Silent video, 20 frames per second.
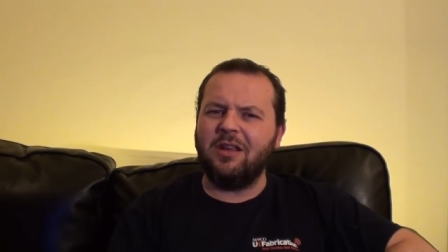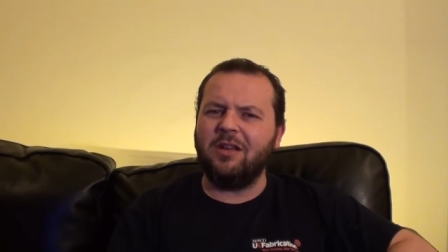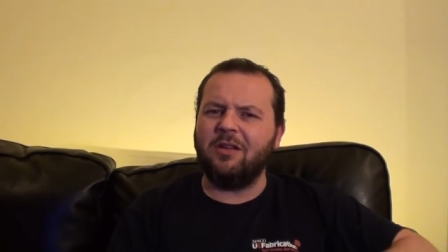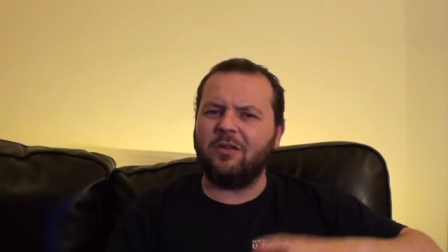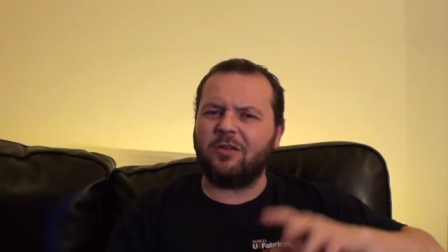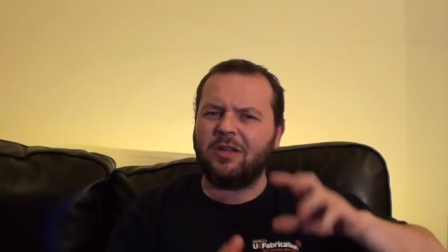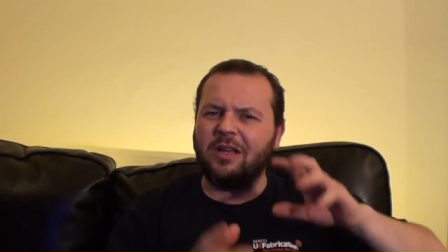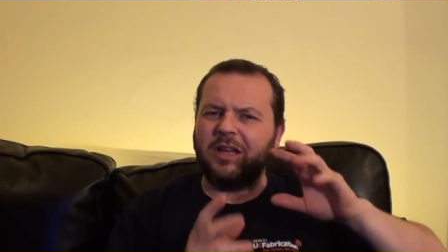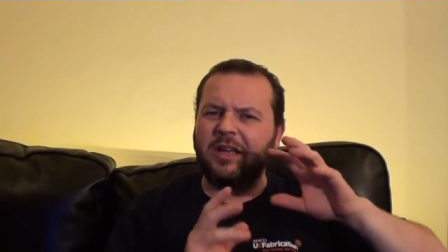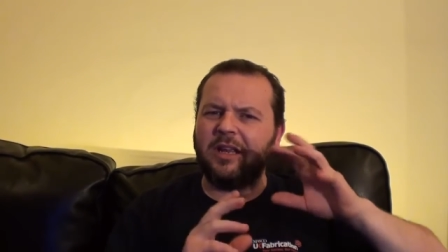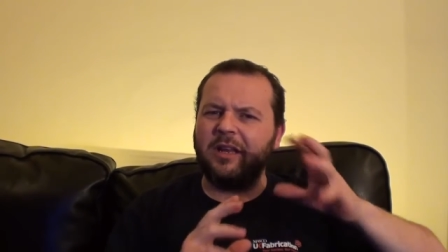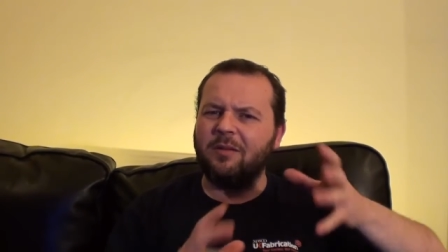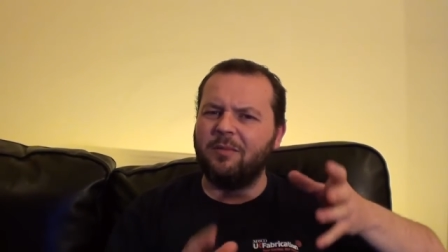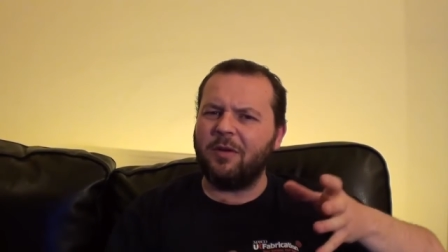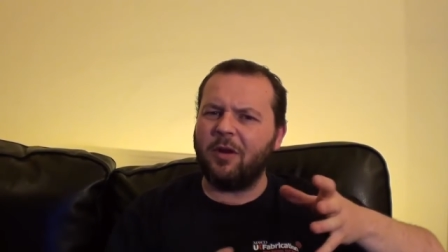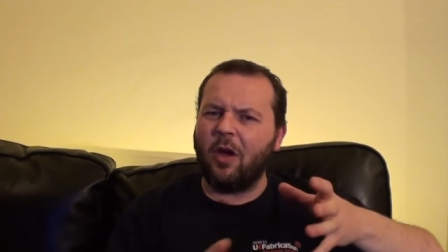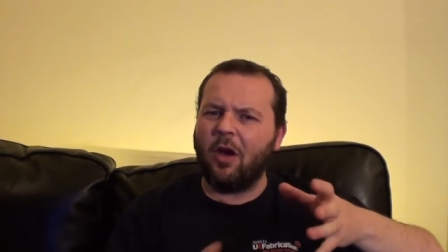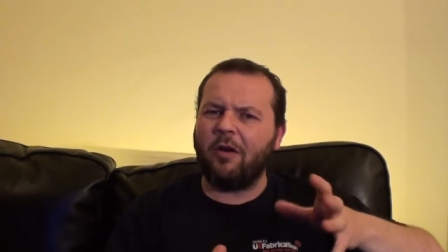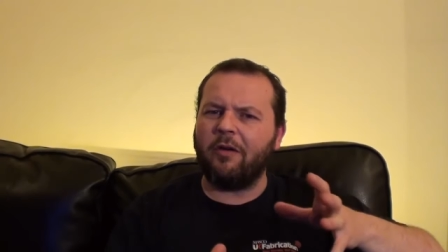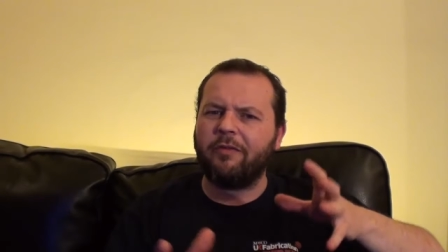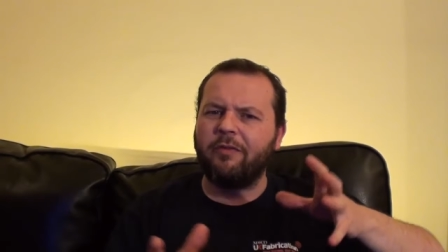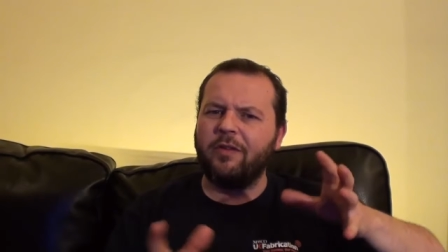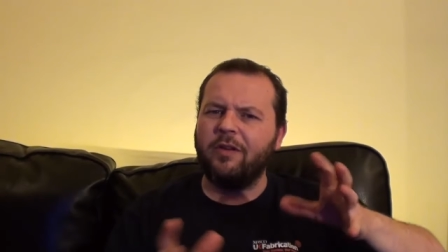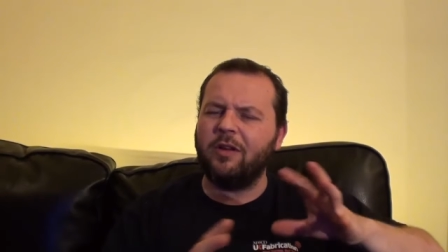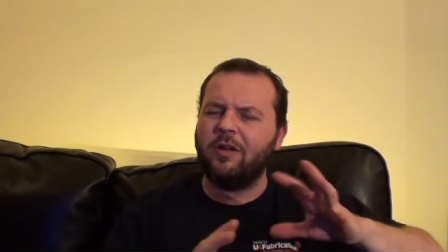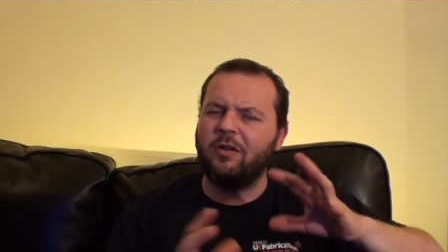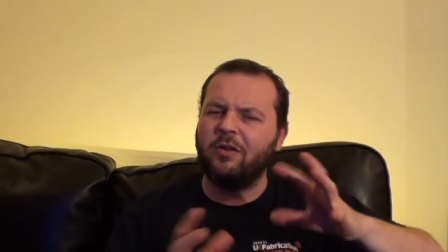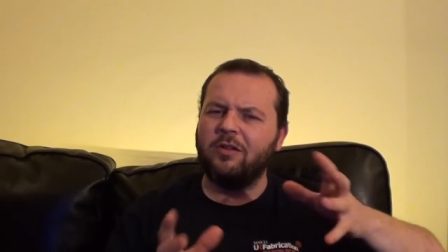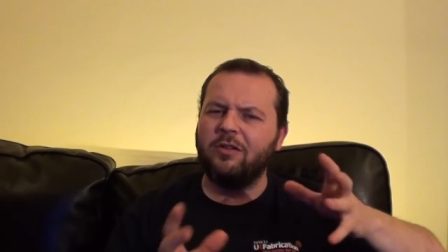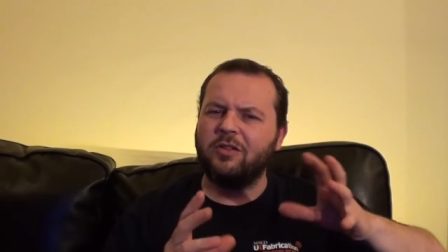it looked a little bit off.
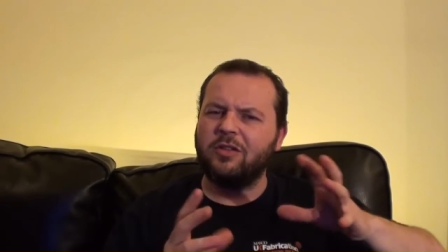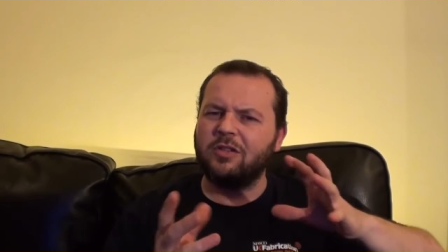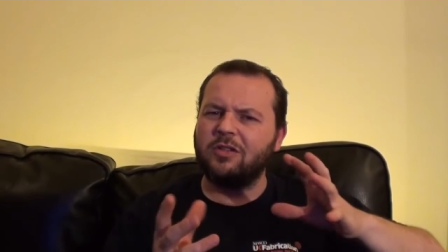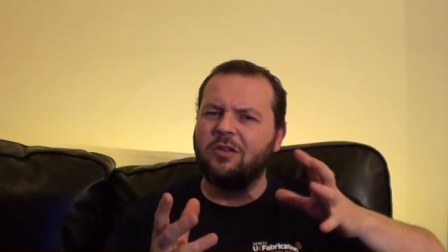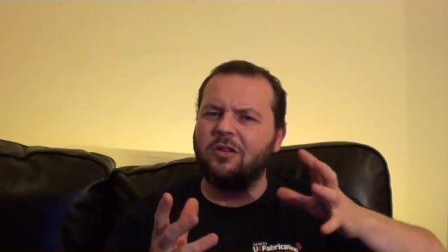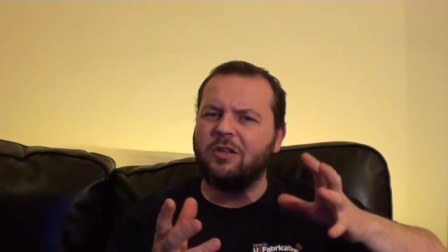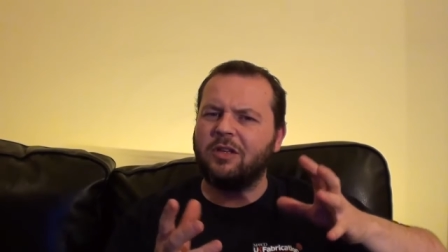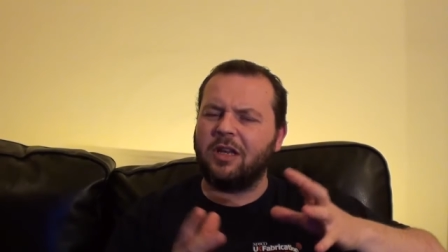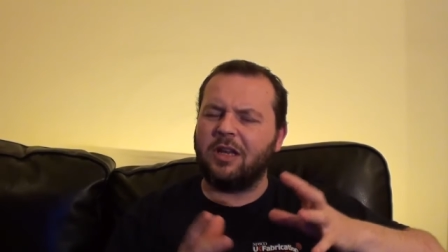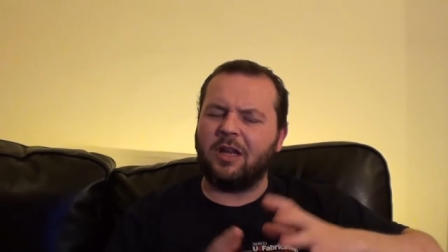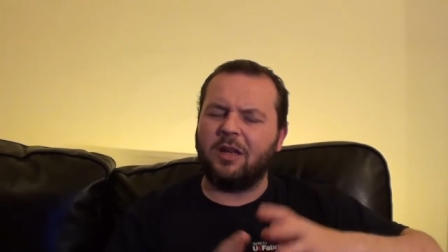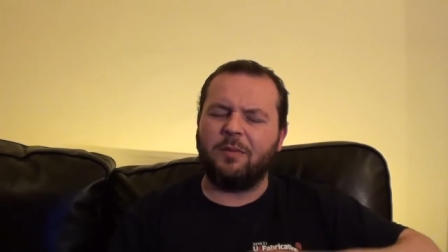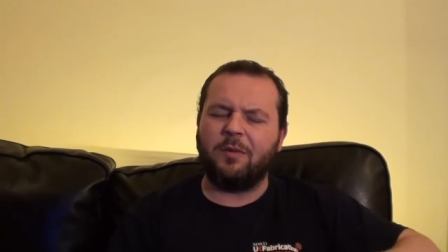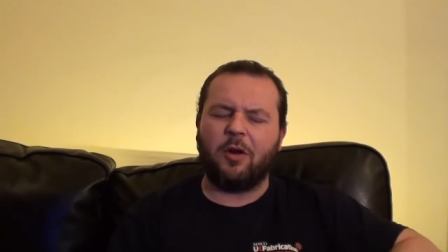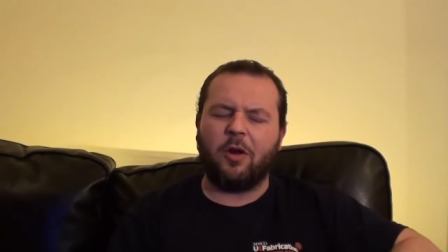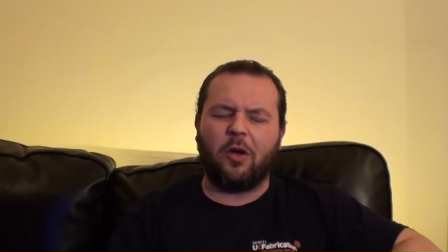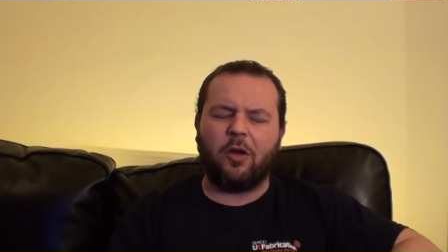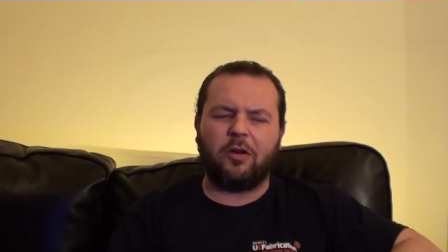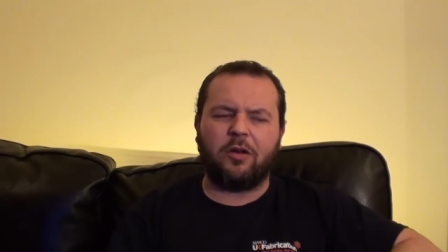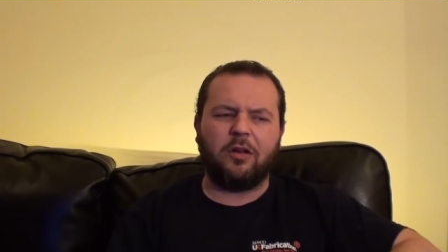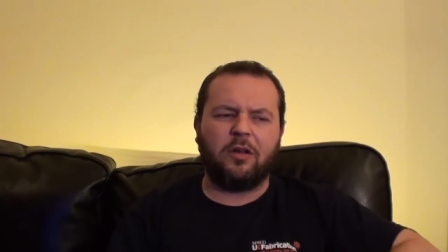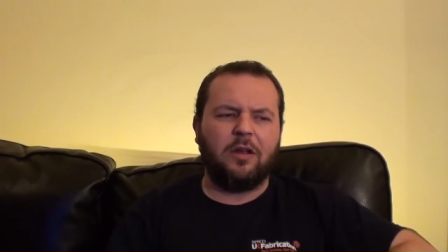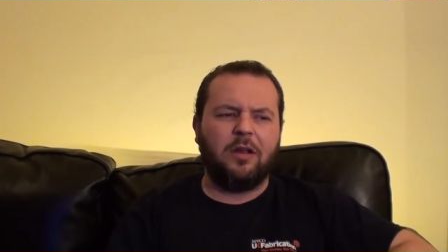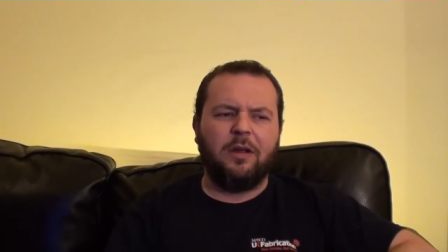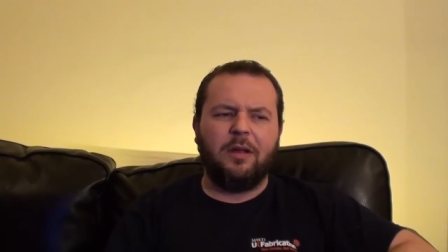It looked just looked a little bit odd.